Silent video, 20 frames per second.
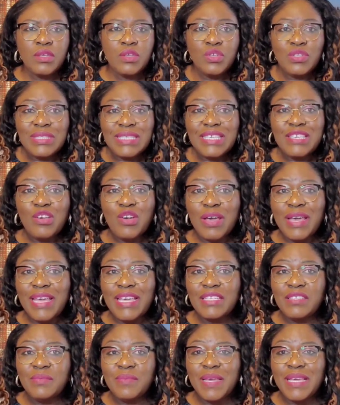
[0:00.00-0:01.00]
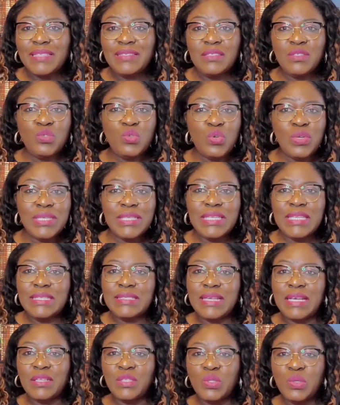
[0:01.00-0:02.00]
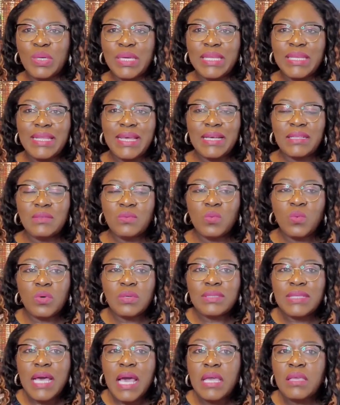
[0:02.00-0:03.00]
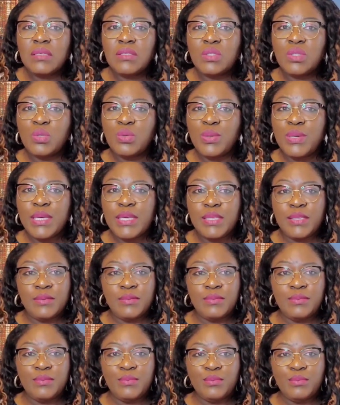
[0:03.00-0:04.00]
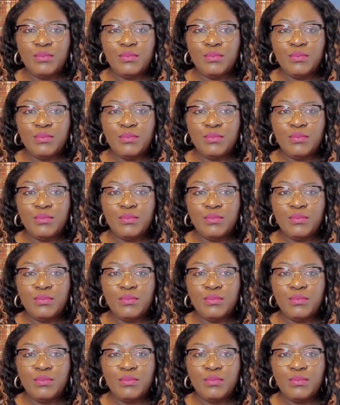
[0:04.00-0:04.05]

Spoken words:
You see your age mates doing this and doing that. What are you doing?